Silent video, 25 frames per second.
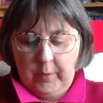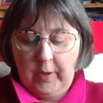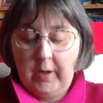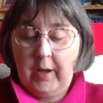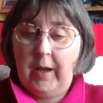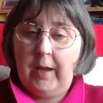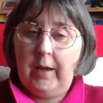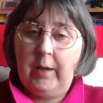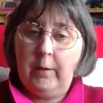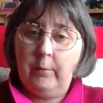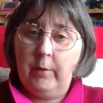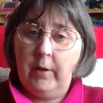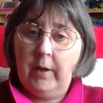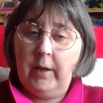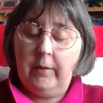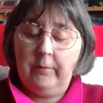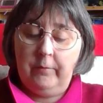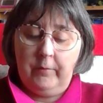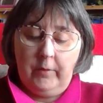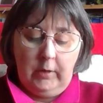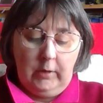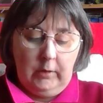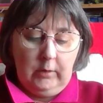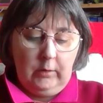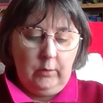anyway,
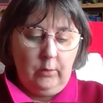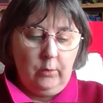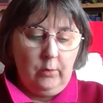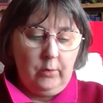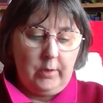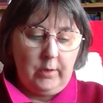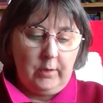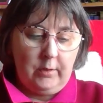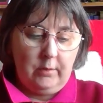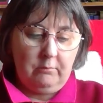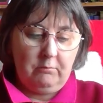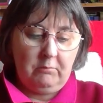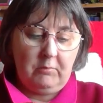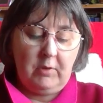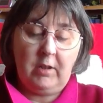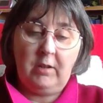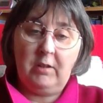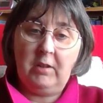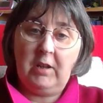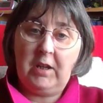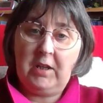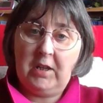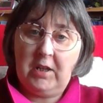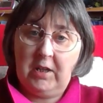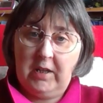Logan
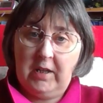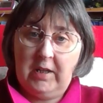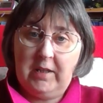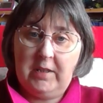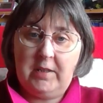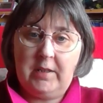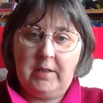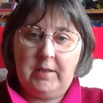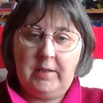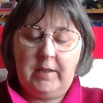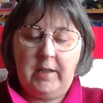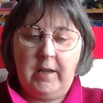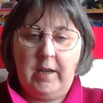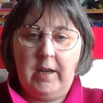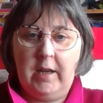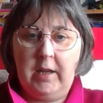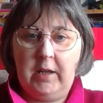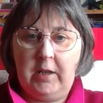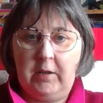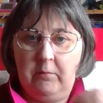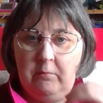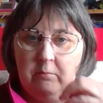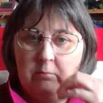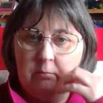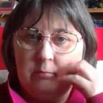agrees to
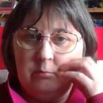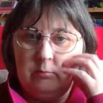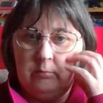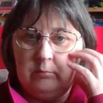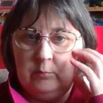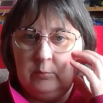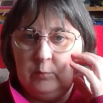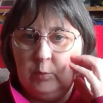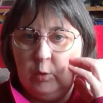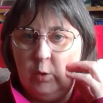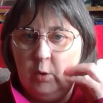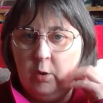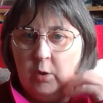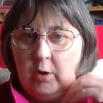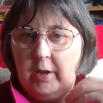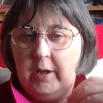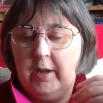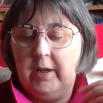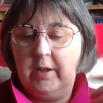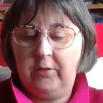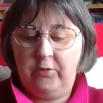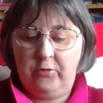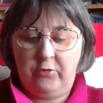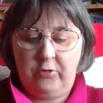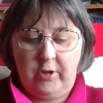take more
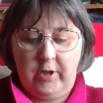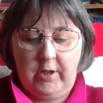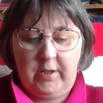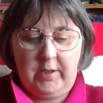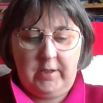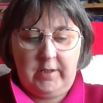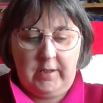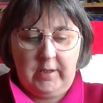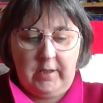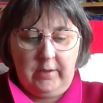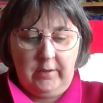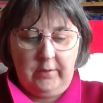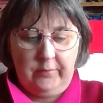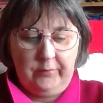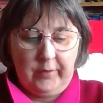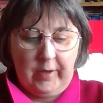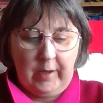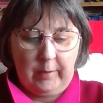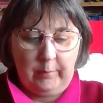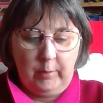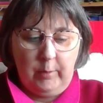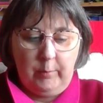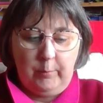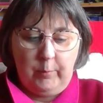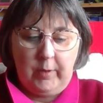interest in the
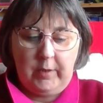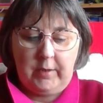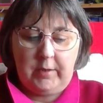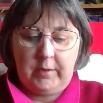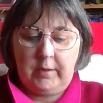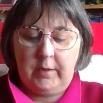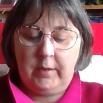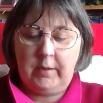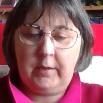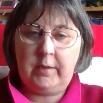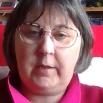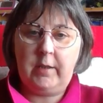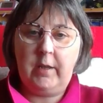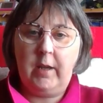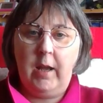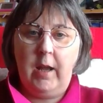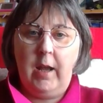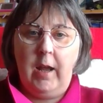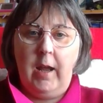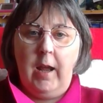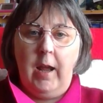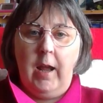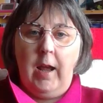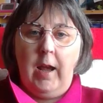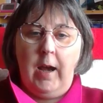family business,
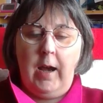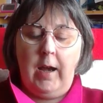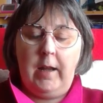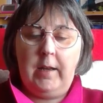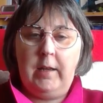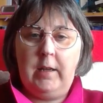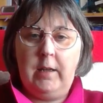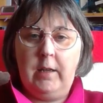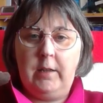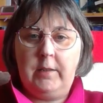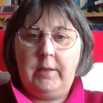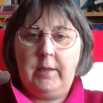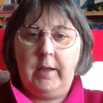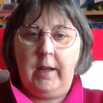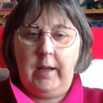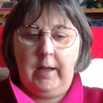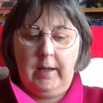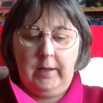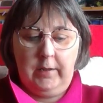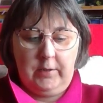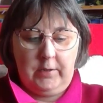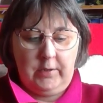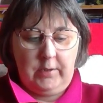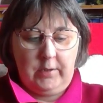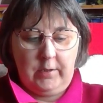and he
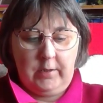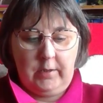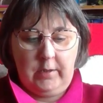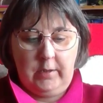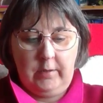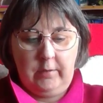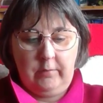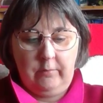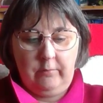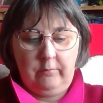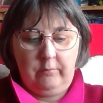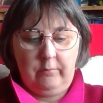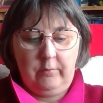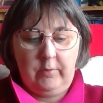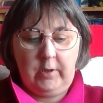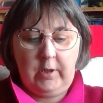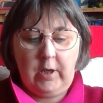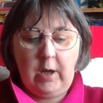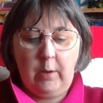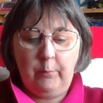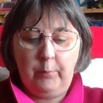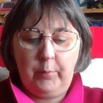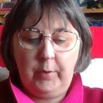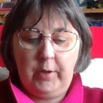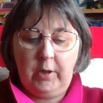attends the
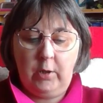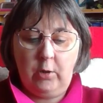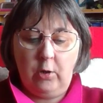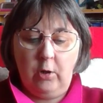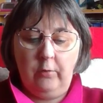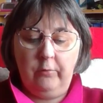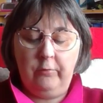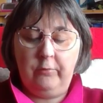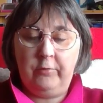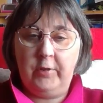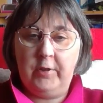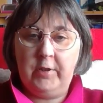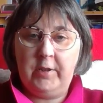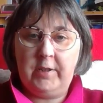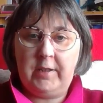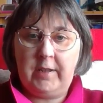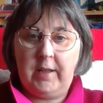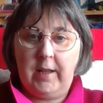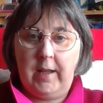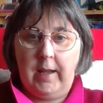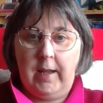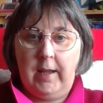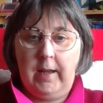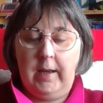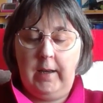company conference
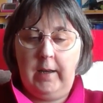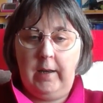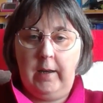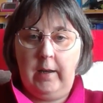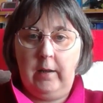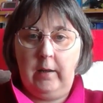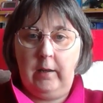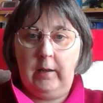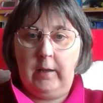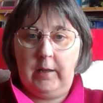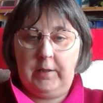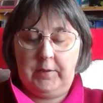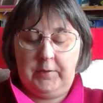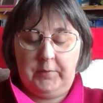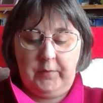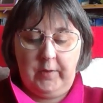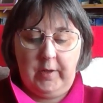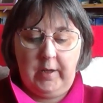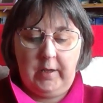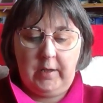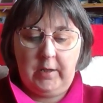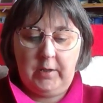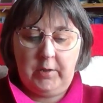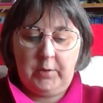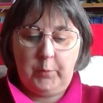in Las
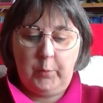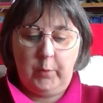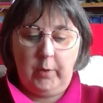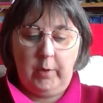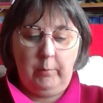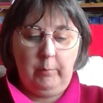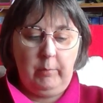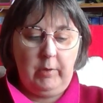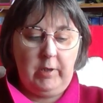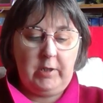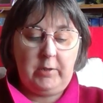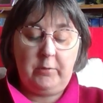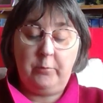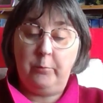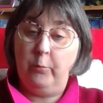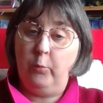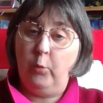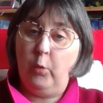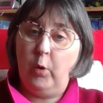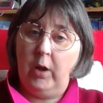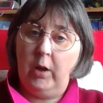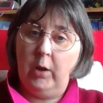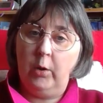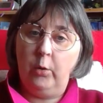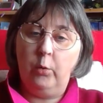Vegas, where he meets
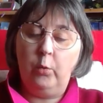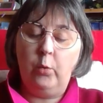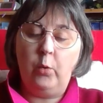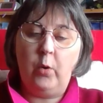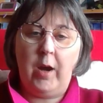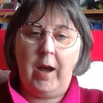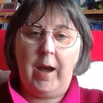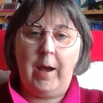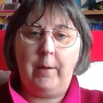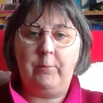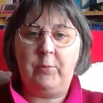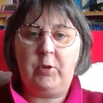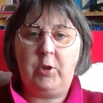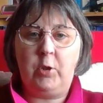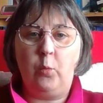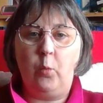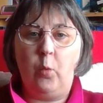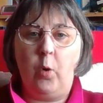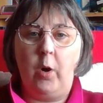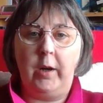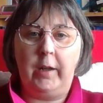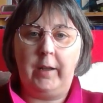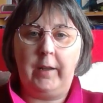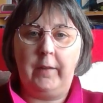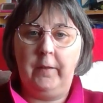Willow, who happens to
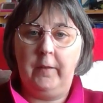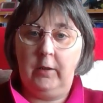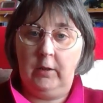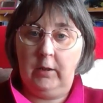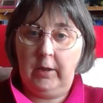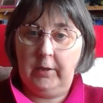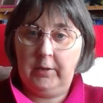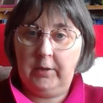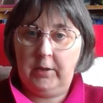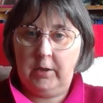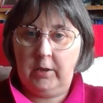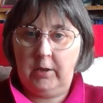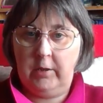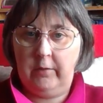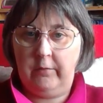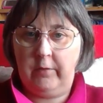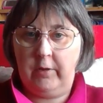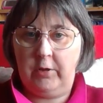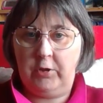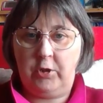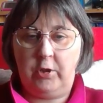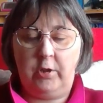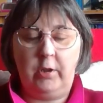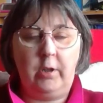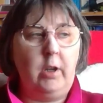work in their London
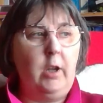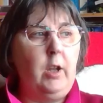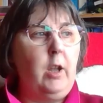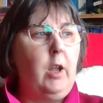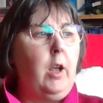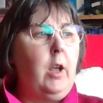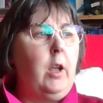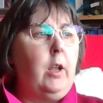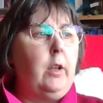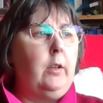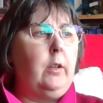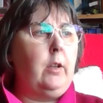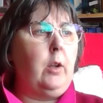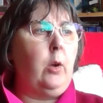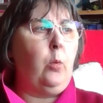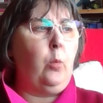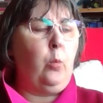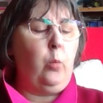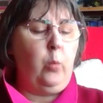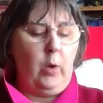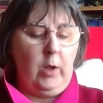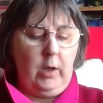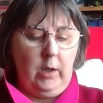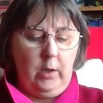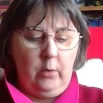division. Now,
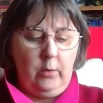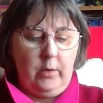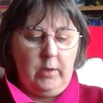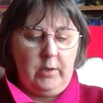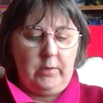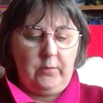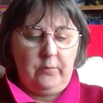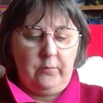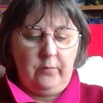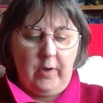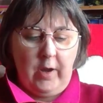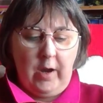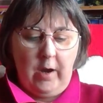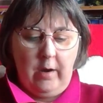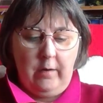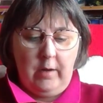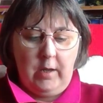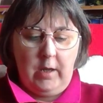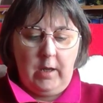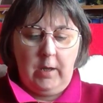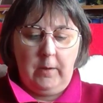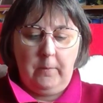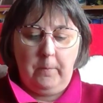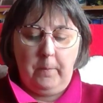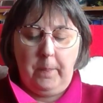Willow is
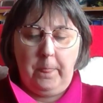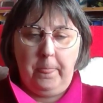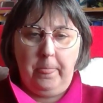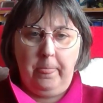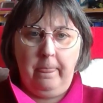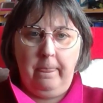very